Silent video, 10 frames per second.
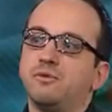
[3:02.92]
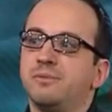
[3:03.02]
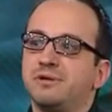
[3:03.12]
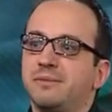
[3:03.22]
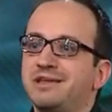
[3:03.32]

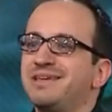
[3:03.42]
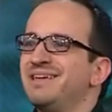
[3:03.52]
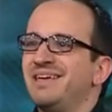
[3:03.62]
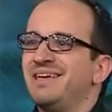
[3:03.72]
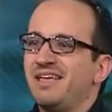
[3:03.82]
I mean,
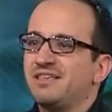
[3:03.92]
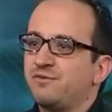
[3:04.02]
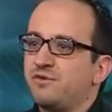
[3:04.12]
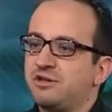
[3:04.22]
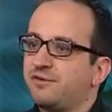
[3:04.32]
it's a
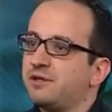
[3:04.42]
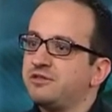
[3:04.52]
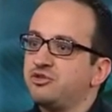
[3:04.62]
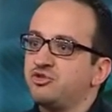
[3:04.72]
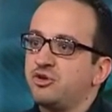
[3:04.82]
very difficult
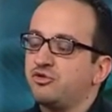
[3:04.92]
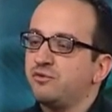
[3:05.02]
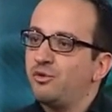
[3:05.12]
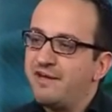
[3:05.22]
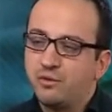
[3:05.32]
situation
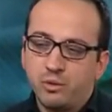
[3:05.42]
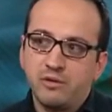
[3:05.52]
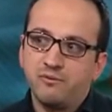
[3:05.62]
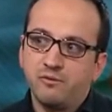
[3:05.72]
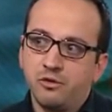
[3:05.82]
for everyone
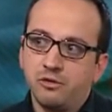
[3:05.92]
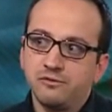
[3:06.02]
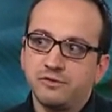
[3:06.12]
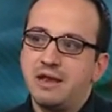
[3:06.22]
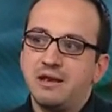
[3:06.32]
involved,
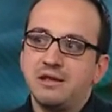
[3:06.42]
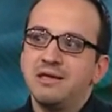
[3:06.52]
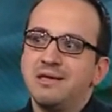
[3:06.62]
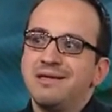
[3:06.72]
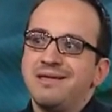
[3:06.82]
and
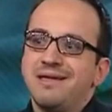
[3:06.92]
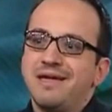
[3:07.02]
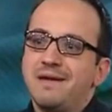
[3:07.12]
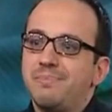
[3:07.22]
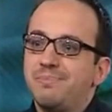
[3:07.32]

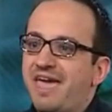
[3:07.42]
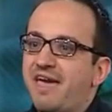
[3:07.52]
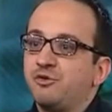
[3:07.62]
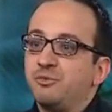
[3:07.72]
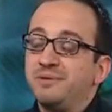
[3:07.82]
um, they
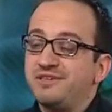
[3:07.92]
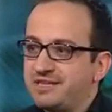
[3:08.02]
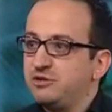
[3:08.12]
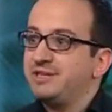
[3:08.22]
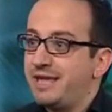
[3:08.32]
have to be seen
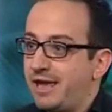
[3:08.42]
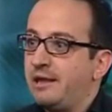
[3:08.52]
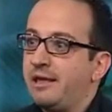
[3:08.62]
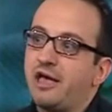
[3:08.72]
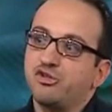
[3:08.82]
to be
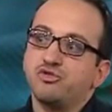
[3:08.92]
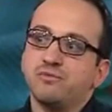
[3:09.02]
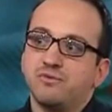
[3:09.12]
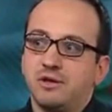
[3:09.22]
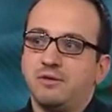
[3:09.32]
taking action
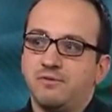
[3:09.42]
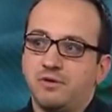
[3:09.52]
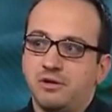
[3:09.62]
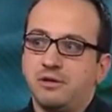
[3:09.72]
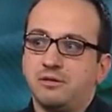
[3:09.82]
very,
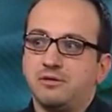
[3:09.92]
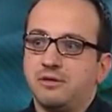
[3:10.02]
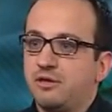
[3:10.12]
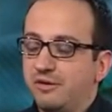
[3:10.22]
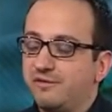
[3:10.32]
very uh,
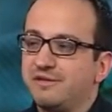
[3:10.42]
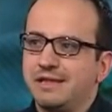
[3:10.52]
swiftly.